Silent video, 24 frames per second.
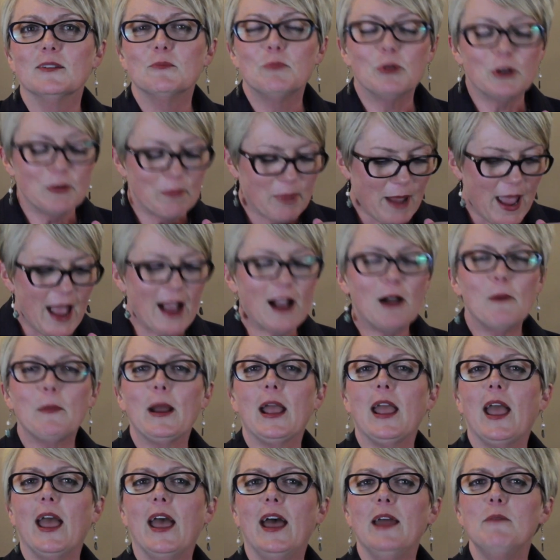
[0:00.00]
Put a bag on
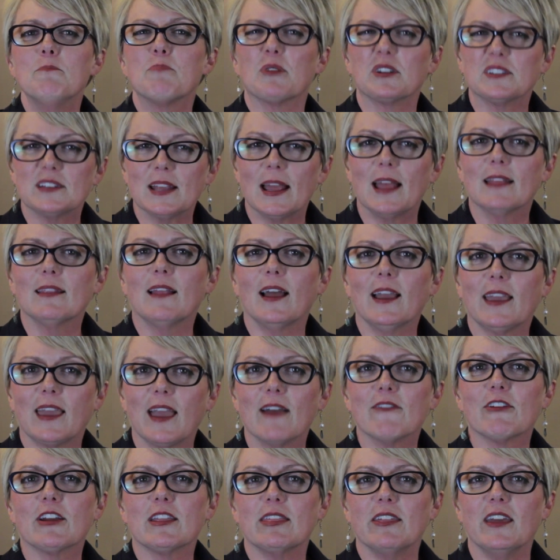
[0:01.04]
my head, pretend like
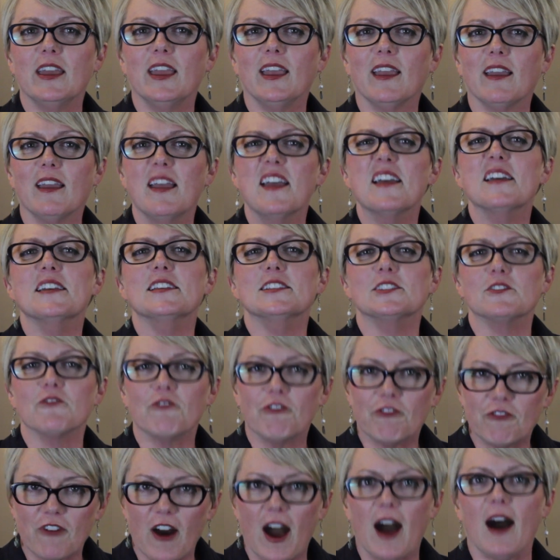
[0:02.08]
everything is
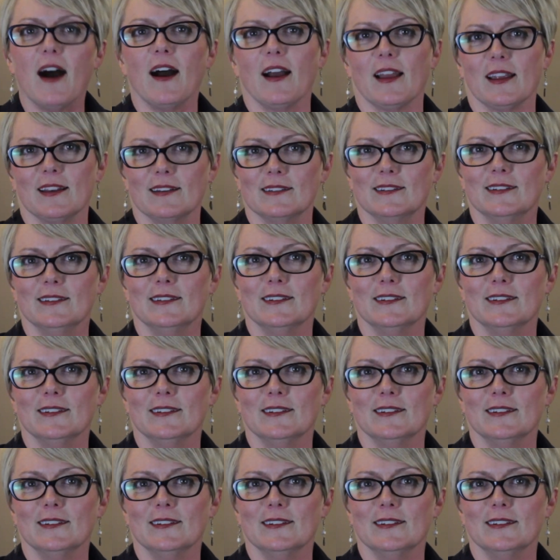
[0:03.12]
fine.